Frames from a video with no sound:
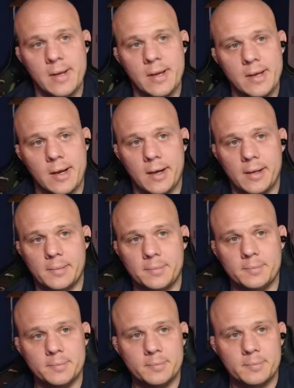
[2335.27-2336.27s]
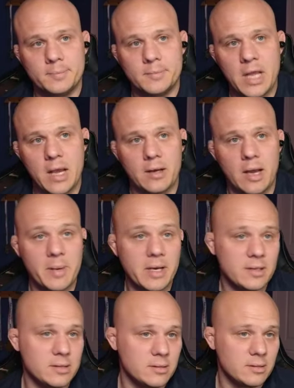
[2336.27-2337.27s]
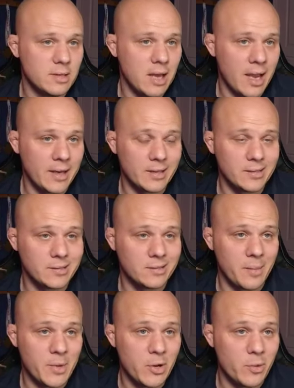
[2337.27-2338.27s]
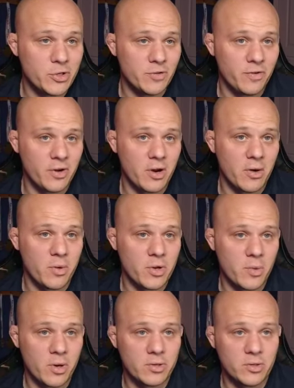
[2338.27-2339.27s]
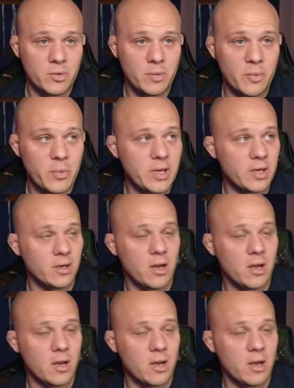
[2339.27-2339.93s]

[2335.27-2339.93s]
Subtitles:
yeah, I mean, I guess let me know what you figure out, what you want to do. I mean, we can come